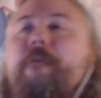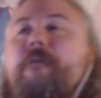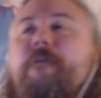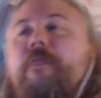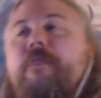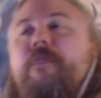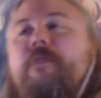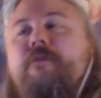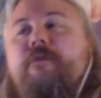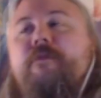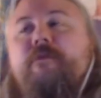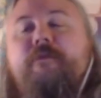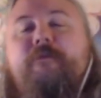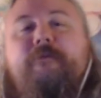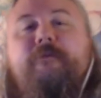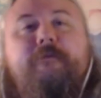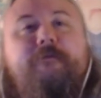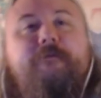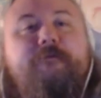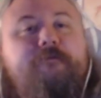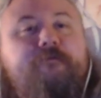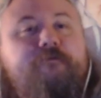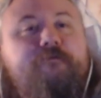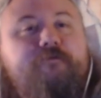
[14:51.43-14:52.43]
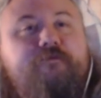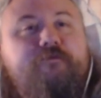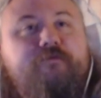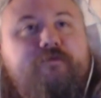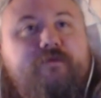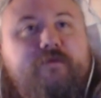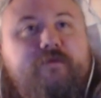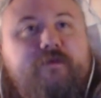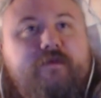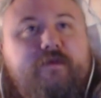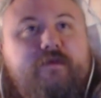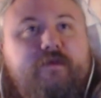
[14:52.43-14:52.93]

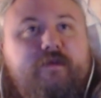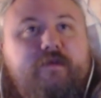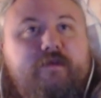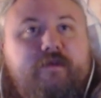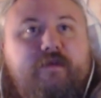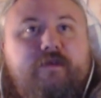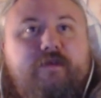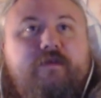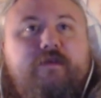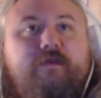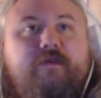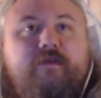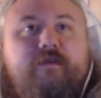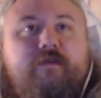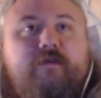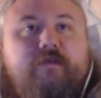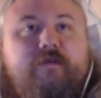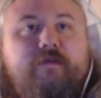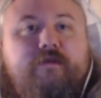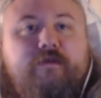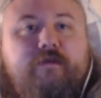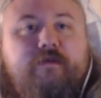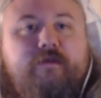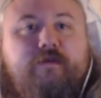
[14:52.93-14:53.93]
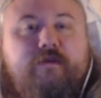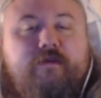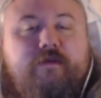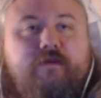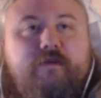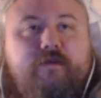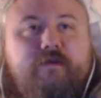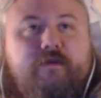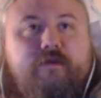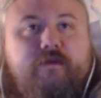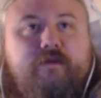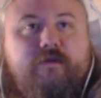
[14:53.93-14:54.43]

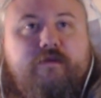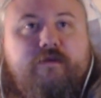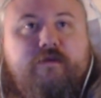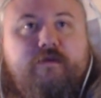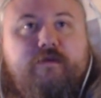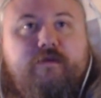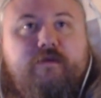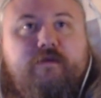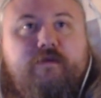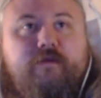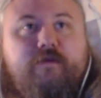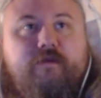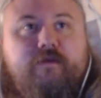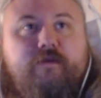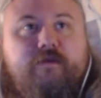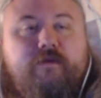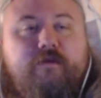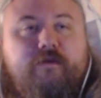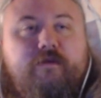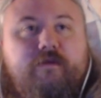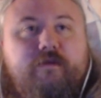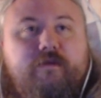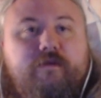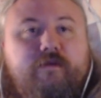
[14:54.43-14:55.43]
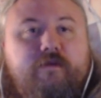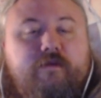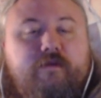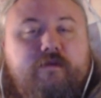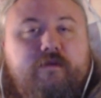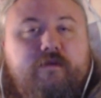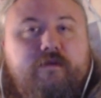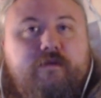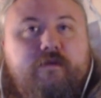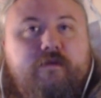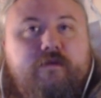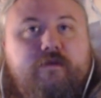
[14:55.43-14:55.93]

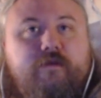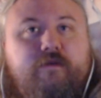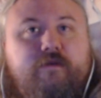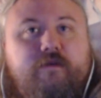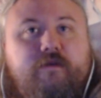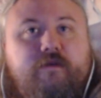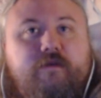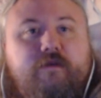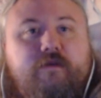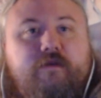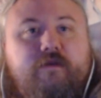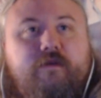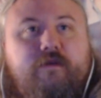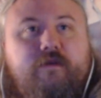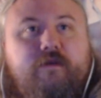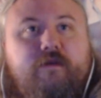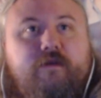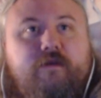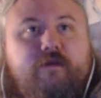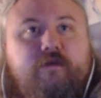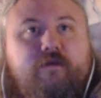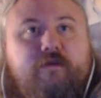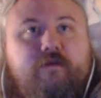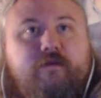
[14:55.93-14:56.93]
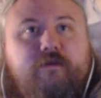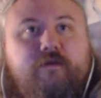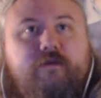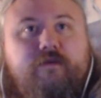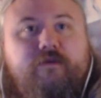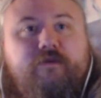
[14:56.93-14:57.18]
[no speech]